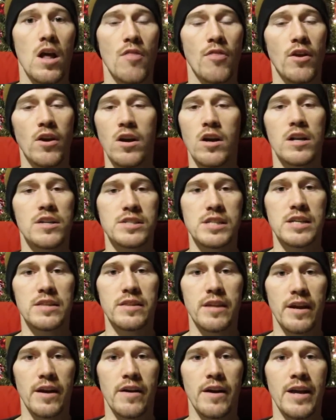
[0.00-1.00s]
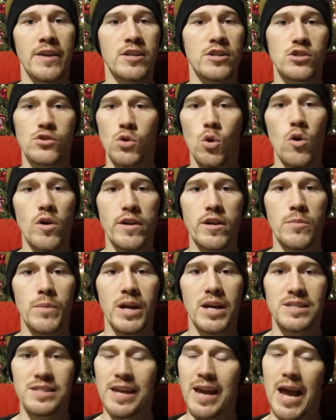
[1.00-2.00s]
they're going to sit there and destroy you
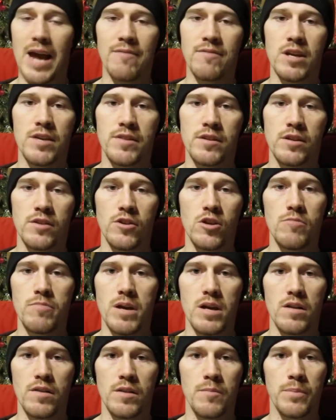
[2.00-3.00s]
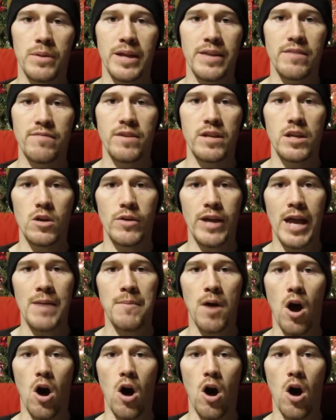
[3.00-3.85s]
because they have nothing to do better than play the video game